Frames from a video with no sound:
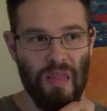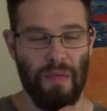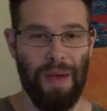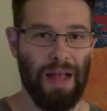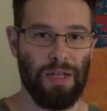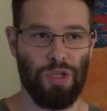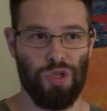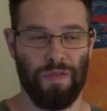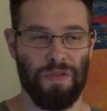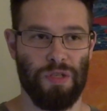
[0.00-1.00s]
the balance
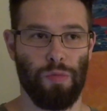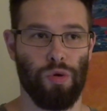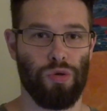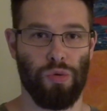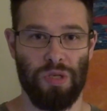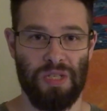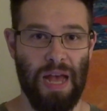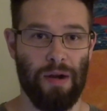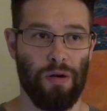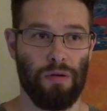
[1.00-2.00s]
shifts more towards
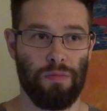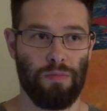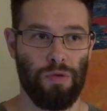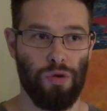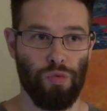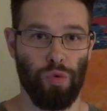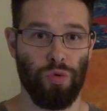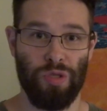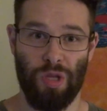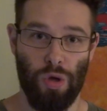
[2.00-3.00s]
Saturn, who
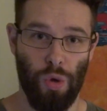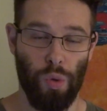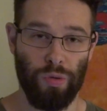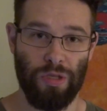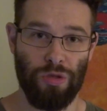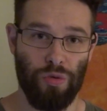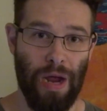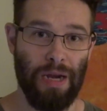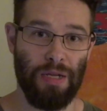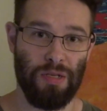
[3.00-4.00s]
rules the cold
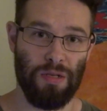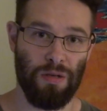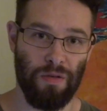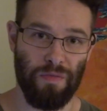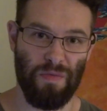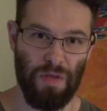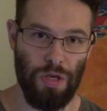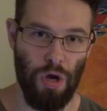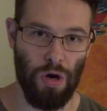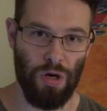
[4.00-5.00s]
dryness of
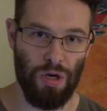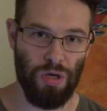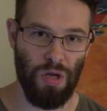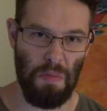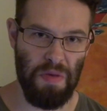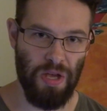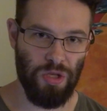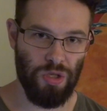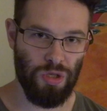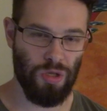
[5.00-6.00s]
the dark
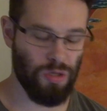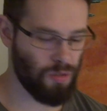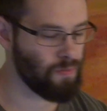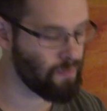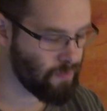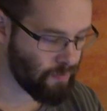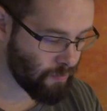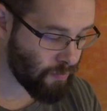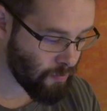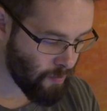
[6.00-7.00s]
abyss.
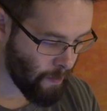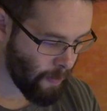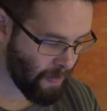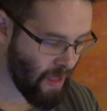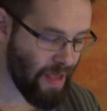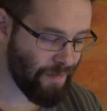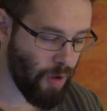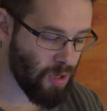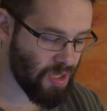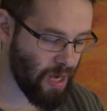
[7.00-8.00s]
He
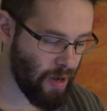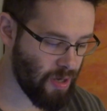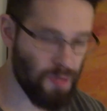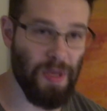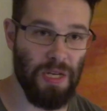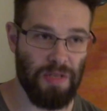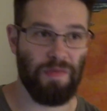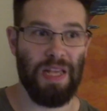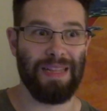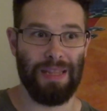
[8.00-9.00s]
falls in Aries because
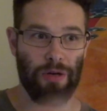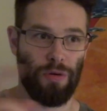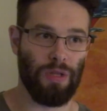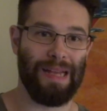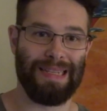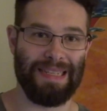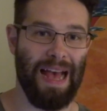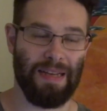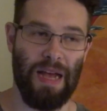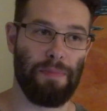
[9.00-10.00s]
of the literal
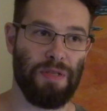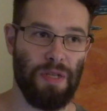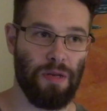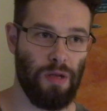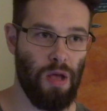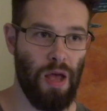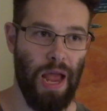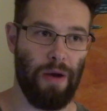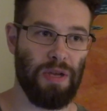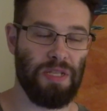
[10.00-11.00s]
exact opposite.
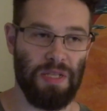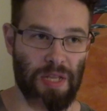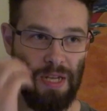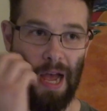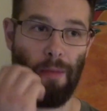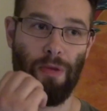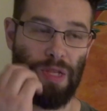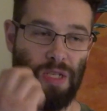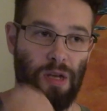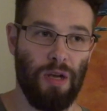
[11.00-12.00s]
Aries is the time
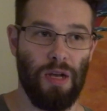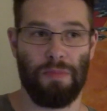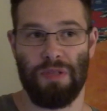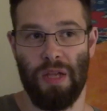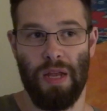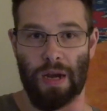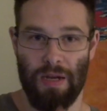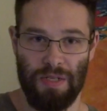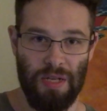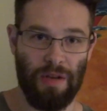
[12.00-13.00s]
when the sun comes in
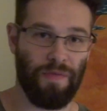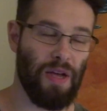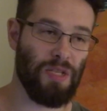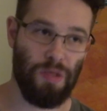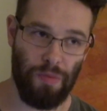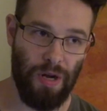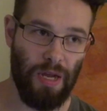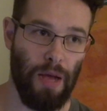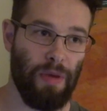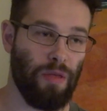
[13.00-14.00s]
and it signifies
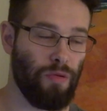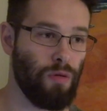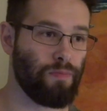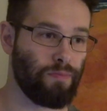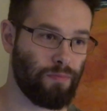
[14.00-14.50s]
spring coming through.